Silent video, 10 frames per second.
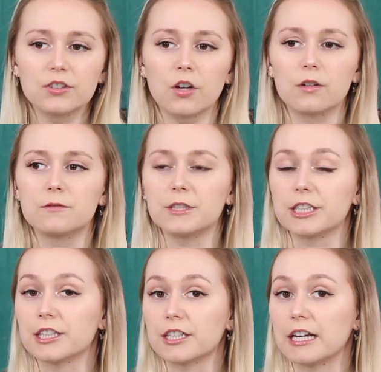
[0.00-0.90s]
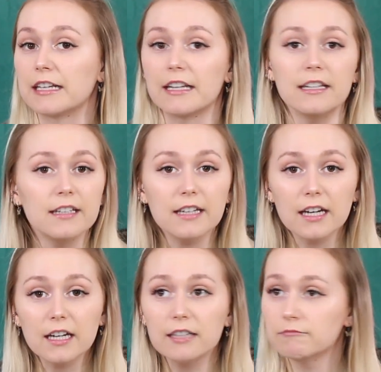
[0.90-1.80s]
So if you're in
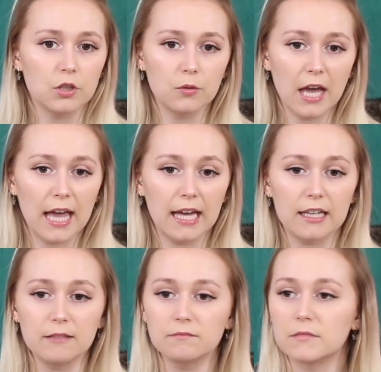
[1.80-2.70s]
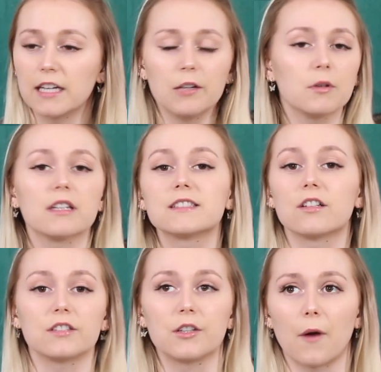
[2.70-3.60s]
India, UK, anywhere that's
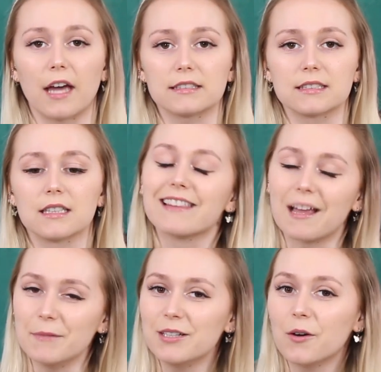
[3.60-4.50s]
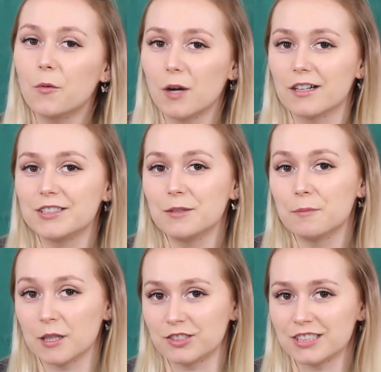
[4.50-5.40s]
not the US, let me know where you
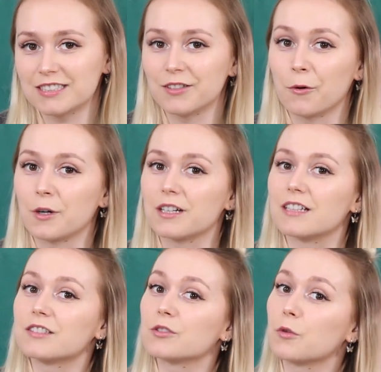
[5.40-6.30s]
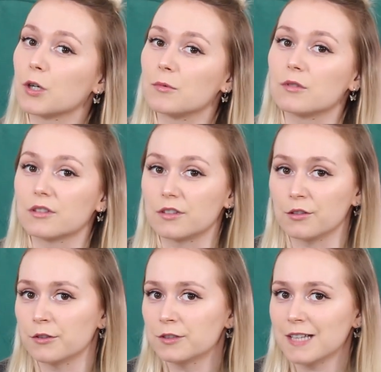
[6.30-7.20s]
purchase your ascorbyl
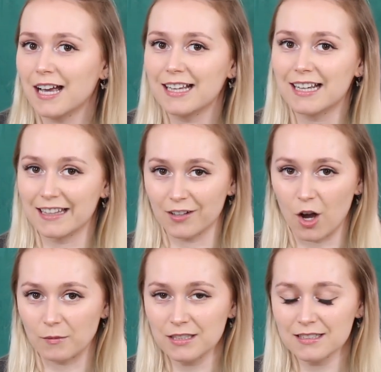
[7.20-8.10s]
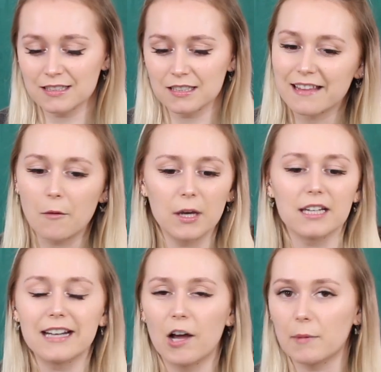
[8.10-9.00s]
glucoside in the comments. That way
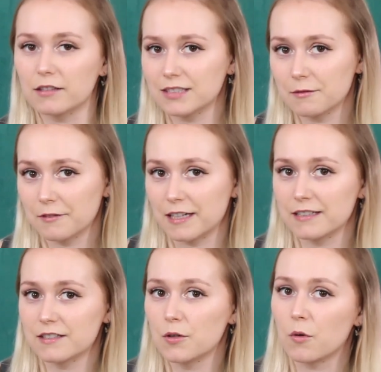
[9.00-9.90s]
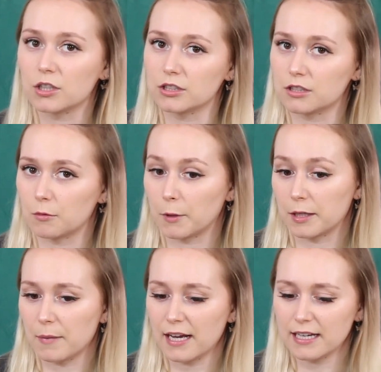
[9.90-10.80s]
it can help out some of us who aren't sure
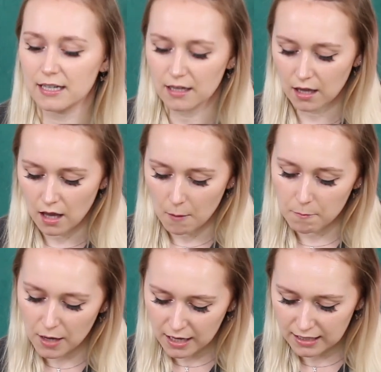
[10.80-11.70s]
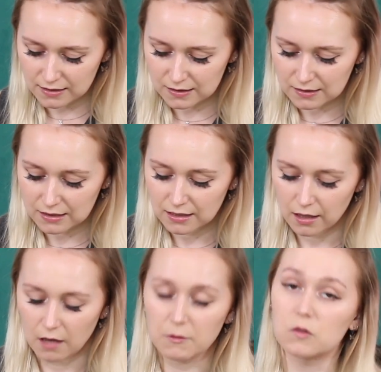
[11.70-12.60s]
where to buy it. But
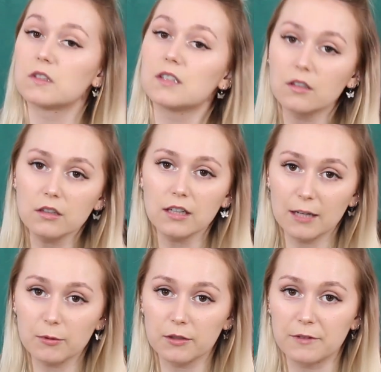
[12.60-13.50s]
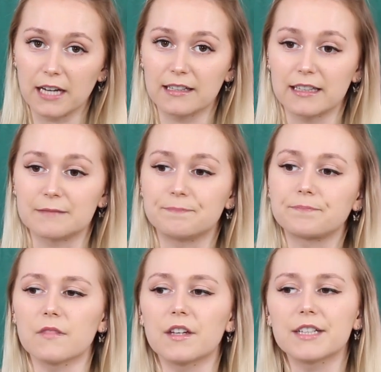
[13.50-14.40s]
if you still aren't able to find it,
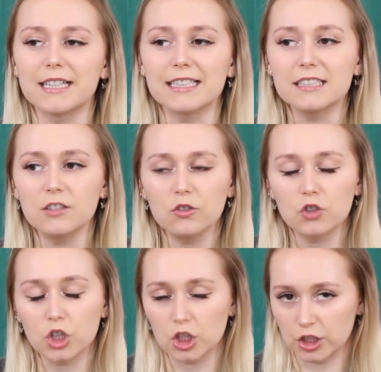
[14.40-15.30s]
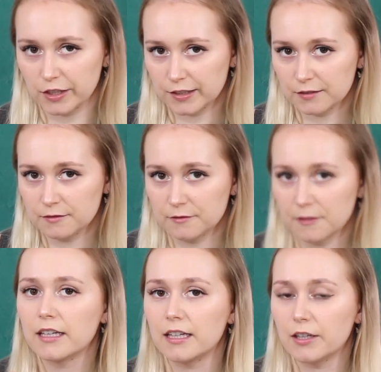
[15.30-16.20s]
there is an alternative
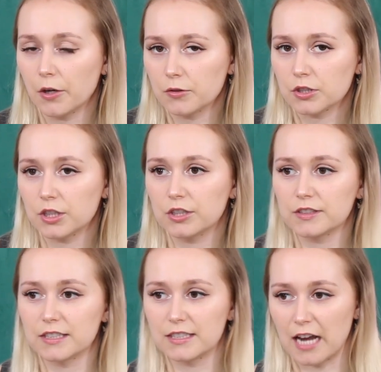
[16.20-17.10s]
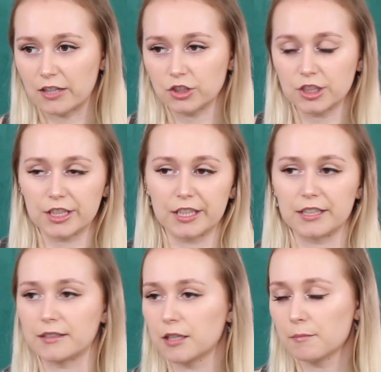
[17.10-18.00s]
EcoCert
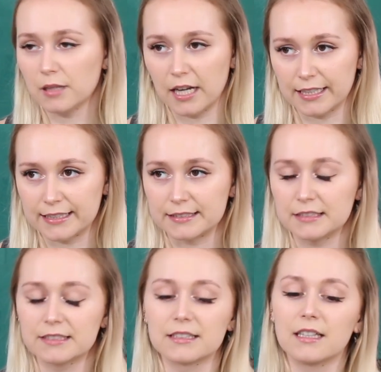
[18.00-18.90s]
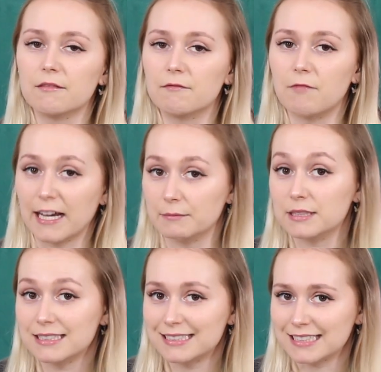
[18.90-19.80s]
naturally compliant
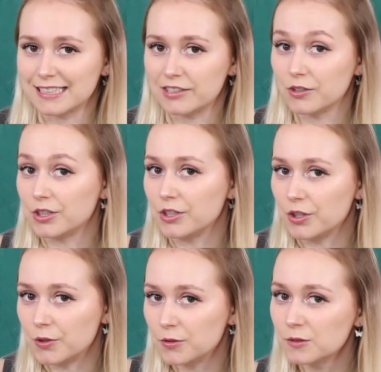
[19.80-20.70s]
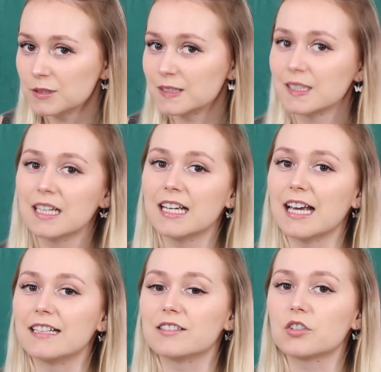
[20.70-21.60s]
vitamin C you could use
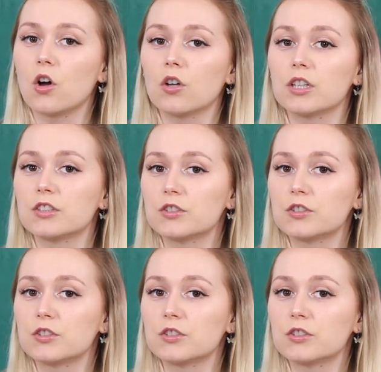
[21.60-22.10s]
and it's called